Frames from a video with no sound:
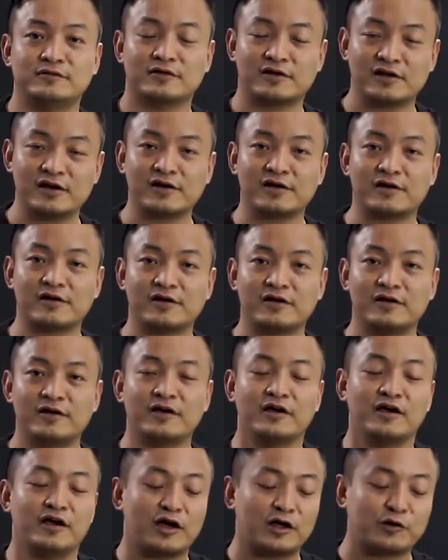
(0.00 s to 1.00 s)
Clear?
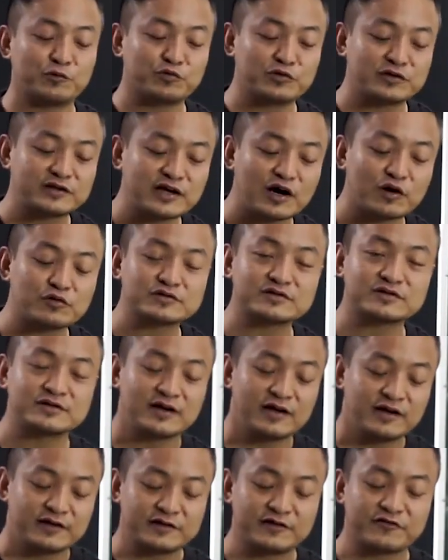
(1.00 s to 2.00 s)
And without
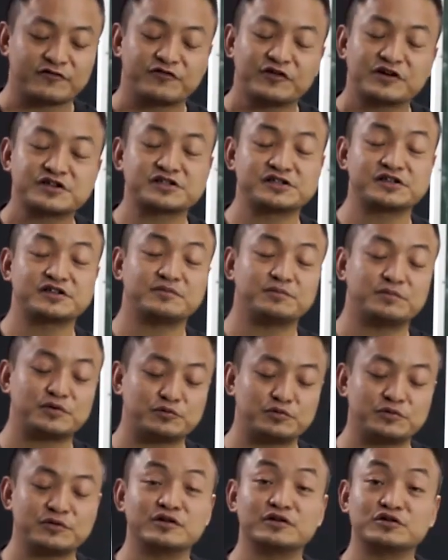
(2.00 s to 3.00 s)
the friction
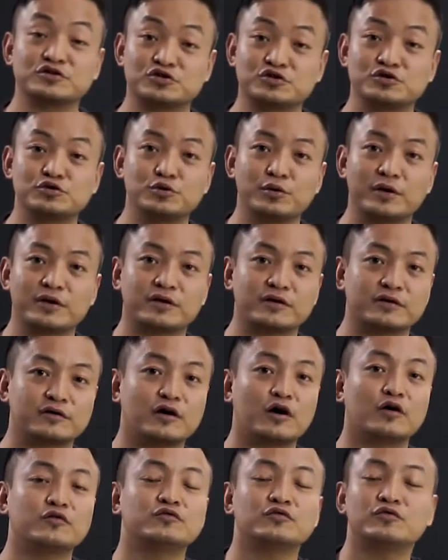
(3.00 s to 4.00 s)
between the shoe and the
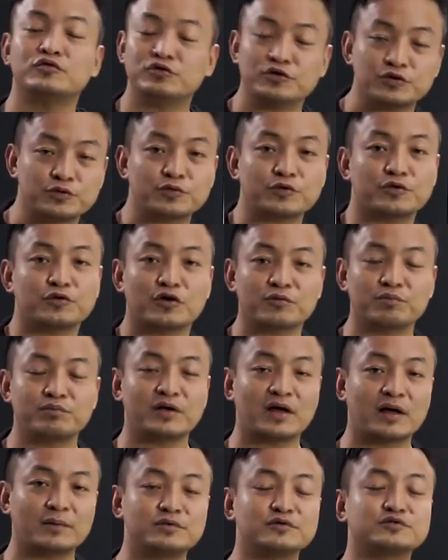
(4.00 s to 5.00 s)
ground, you will not
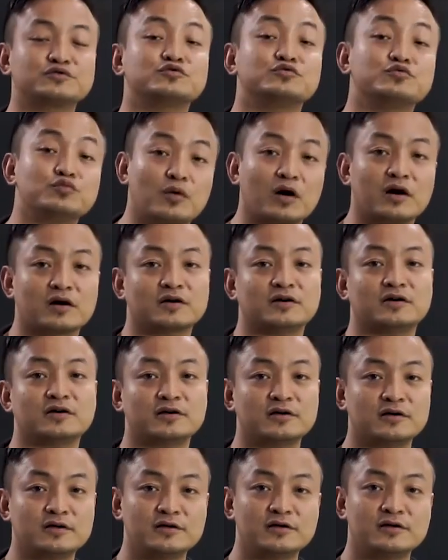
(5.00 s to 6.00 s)
be able to walk.
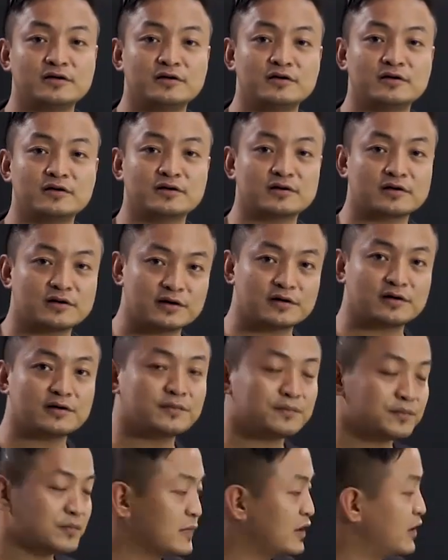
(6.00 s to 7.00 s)
Clear?
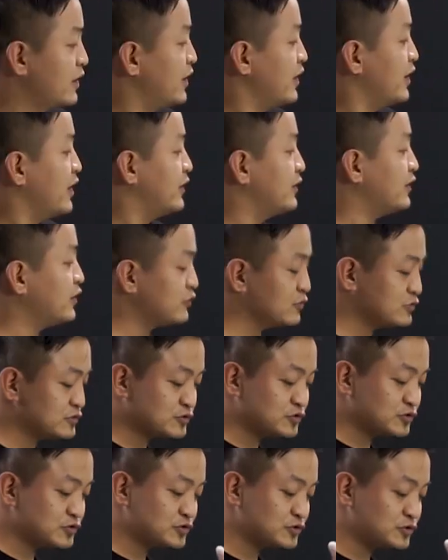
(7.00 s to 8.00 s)
Now,
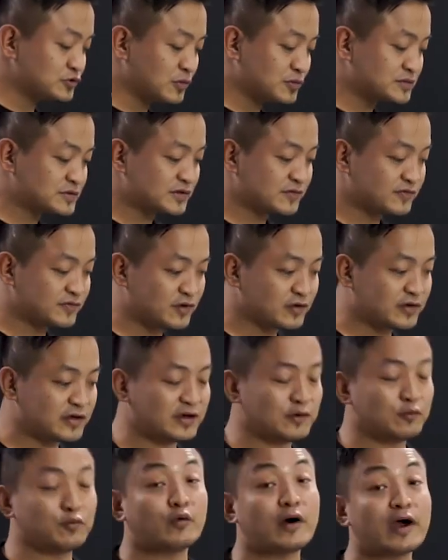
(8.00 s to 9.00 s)
do you observe,
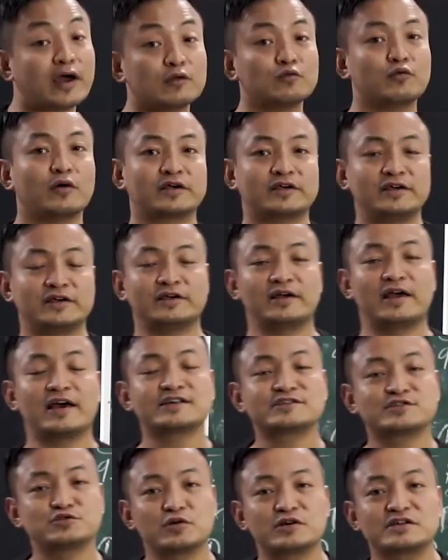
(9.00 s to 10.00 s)
okay, while walking,
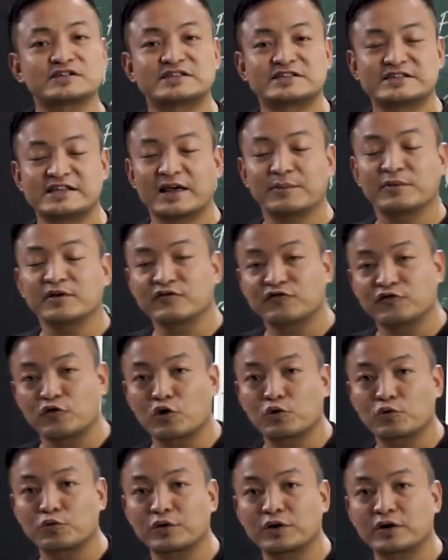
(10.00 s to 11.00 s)
as you are stepping
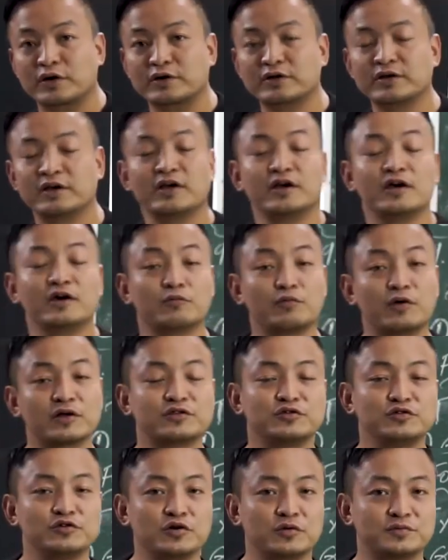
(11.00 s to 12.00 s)
forward,
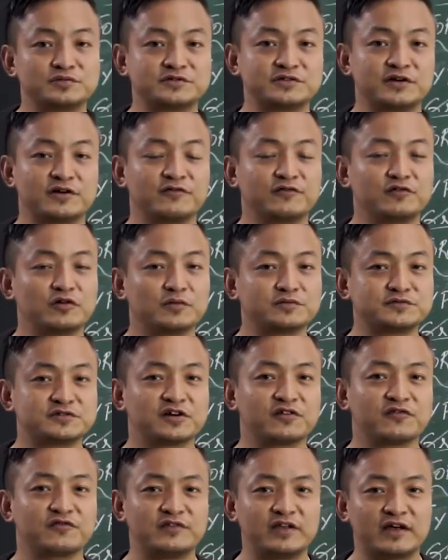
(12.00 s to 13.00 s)
what do you observe? You
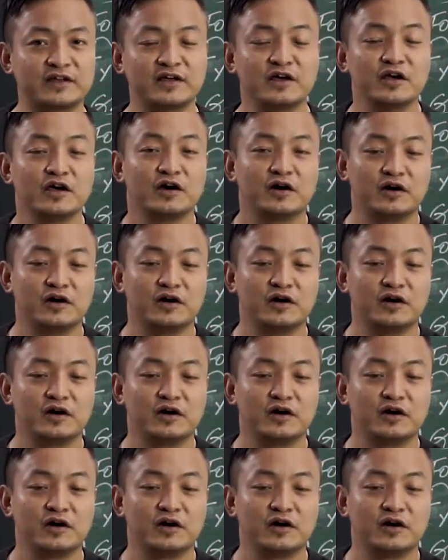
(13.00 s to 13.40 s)
observe that